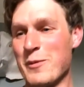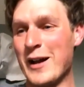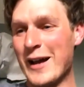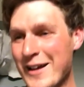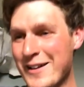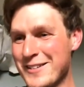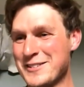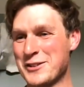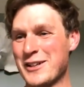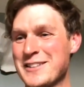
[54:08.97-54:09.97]
head as
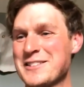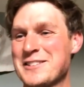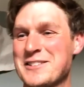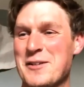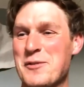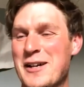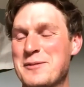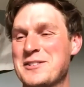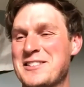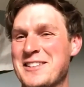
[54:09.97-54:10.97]
well, so
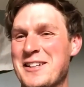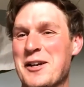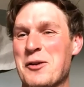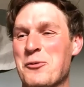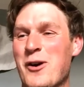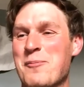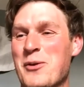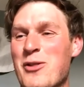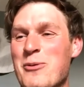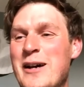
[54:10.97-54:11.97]
sometimes it can work
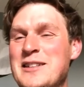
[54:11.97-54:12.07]
both ways,